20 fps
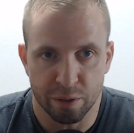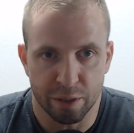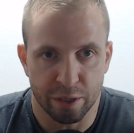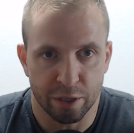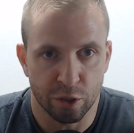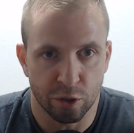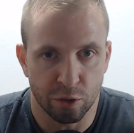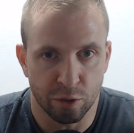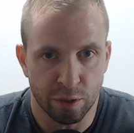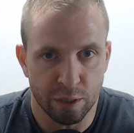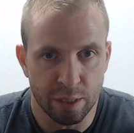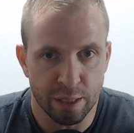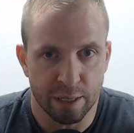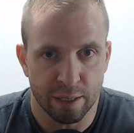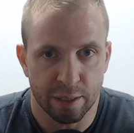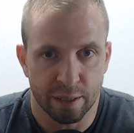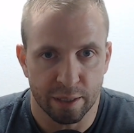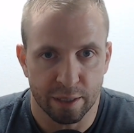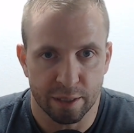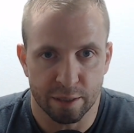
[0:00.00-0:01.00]
could
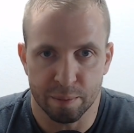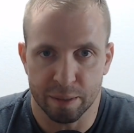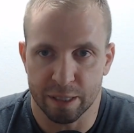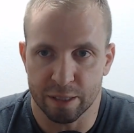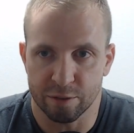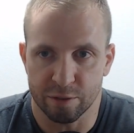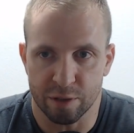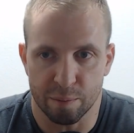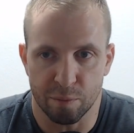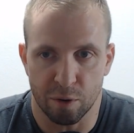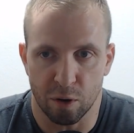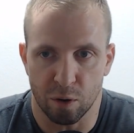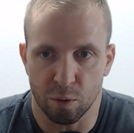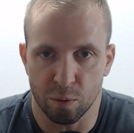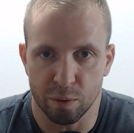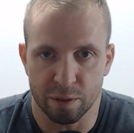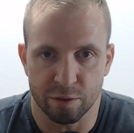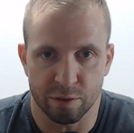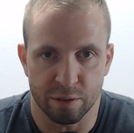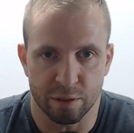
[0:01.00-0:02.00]
because I'm
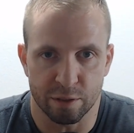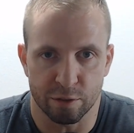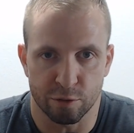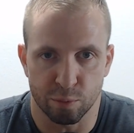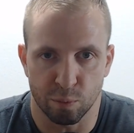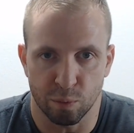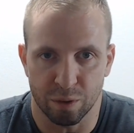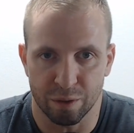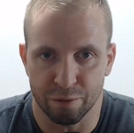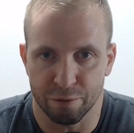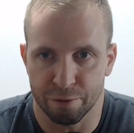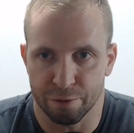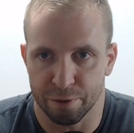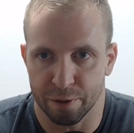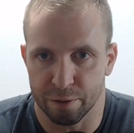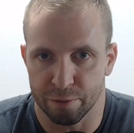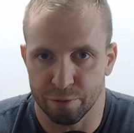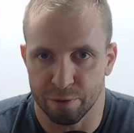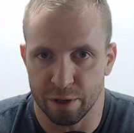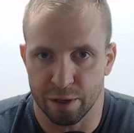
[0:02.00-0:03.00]
always in this
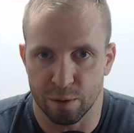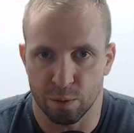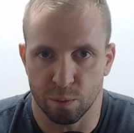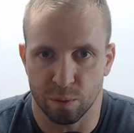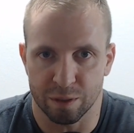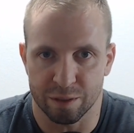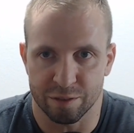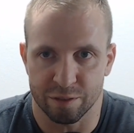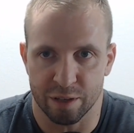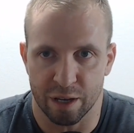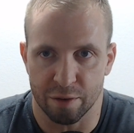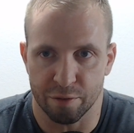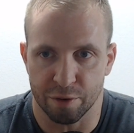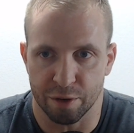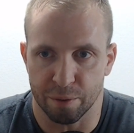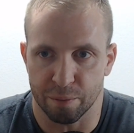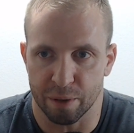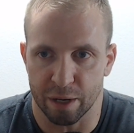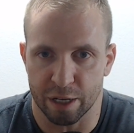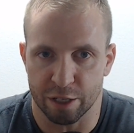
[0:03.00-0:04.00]
150 to
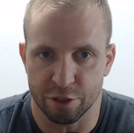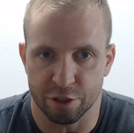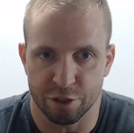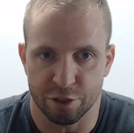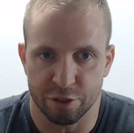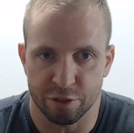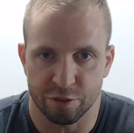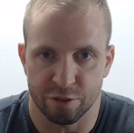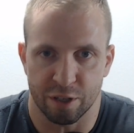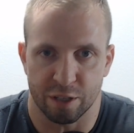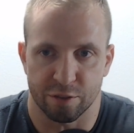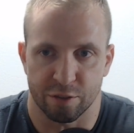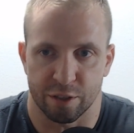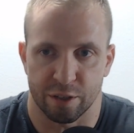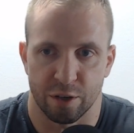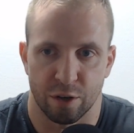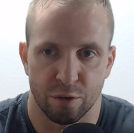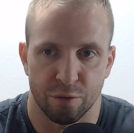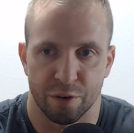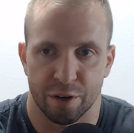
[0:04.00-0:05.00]
170 range. It just doesn't
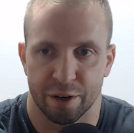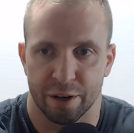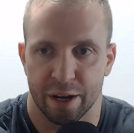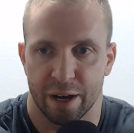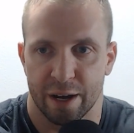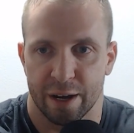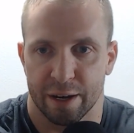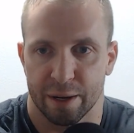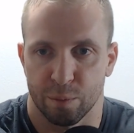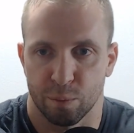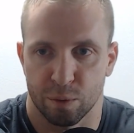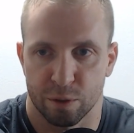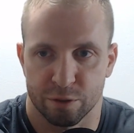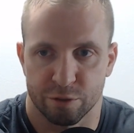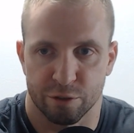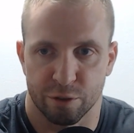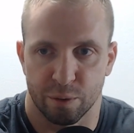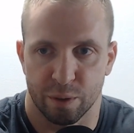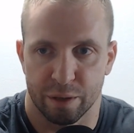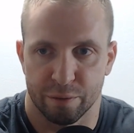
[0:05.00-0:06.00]
go very high
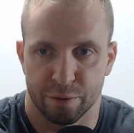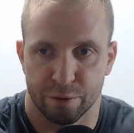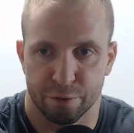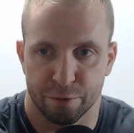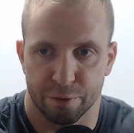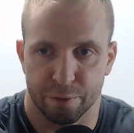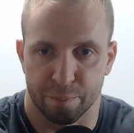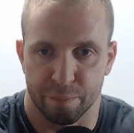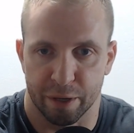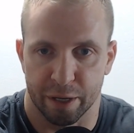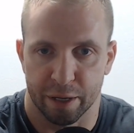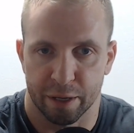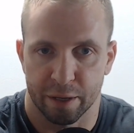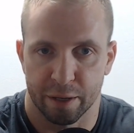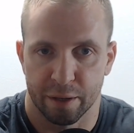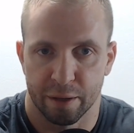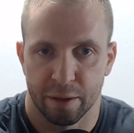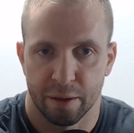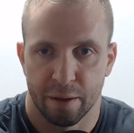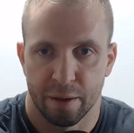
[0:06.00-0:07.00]
whatsoever for me.
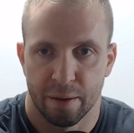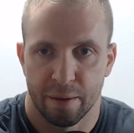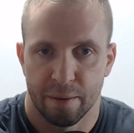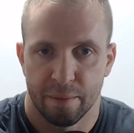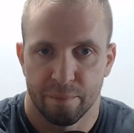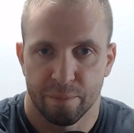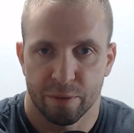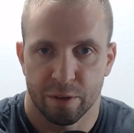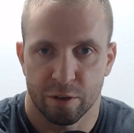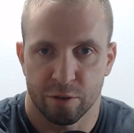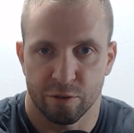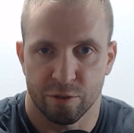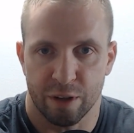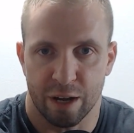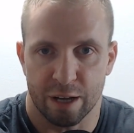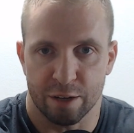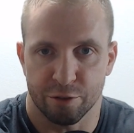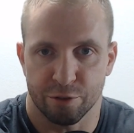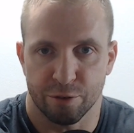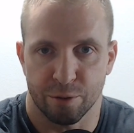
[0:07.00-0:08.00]

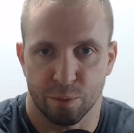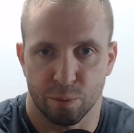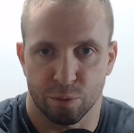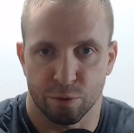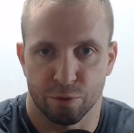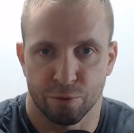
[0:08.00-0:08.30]
Testosterone was